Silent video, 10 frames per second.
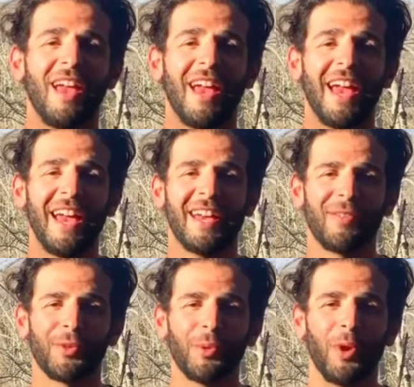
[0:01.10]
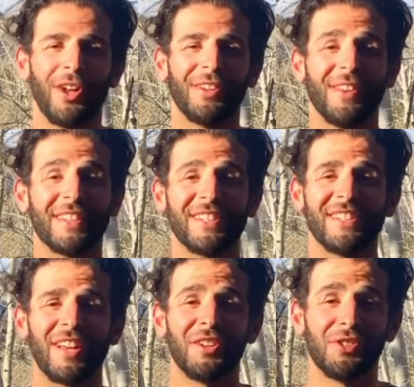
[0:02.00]
Hey everyone, this is
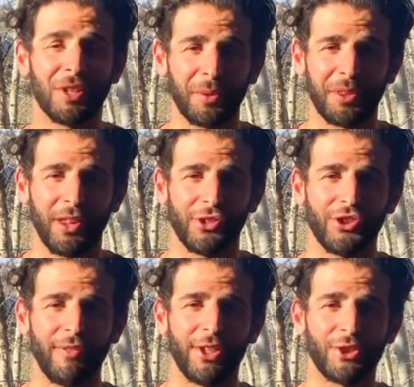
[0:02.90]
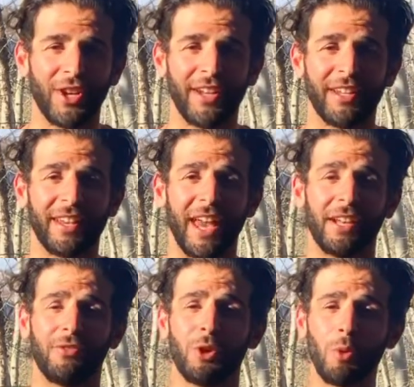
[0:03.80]
Adir with Longevity Training, and if
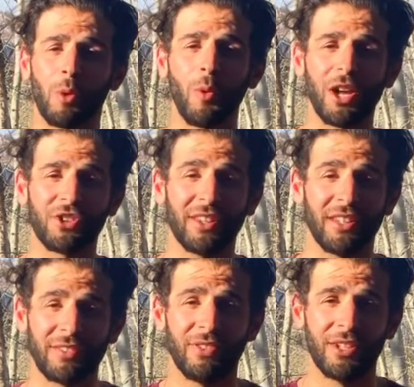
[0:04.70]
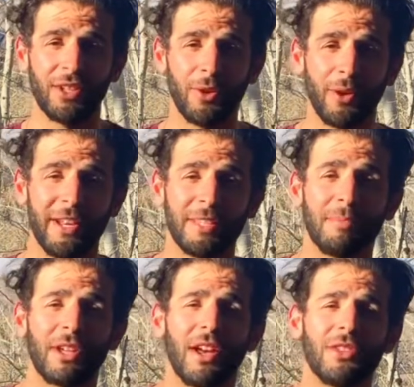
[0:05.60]
you are watching this video, it is
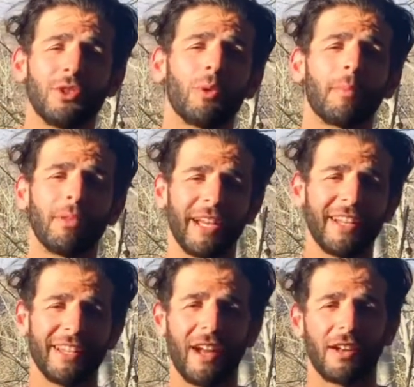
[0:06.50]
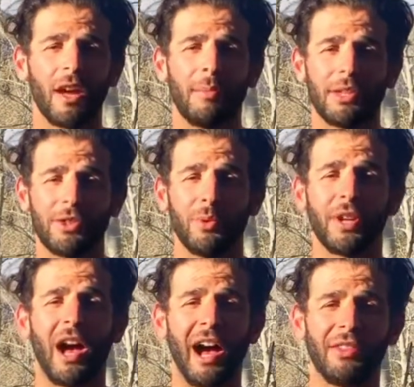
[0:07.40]
because you are planning on coming to an
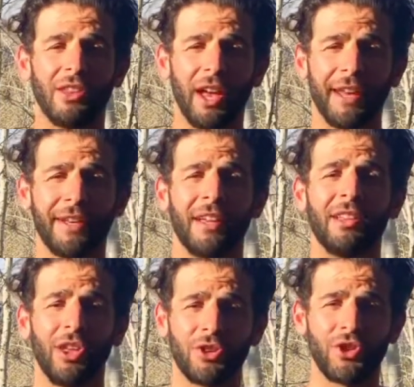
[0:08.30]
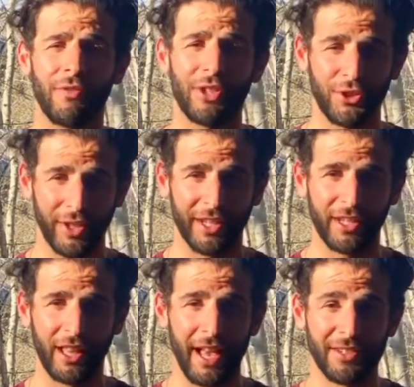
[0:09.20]
online longevity training
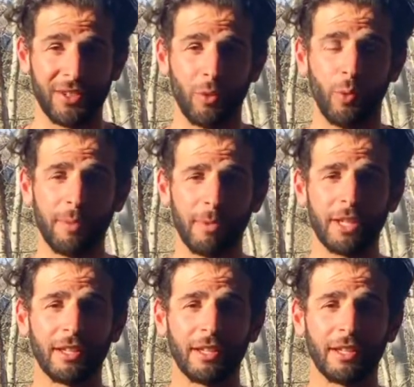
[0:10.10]
class with me.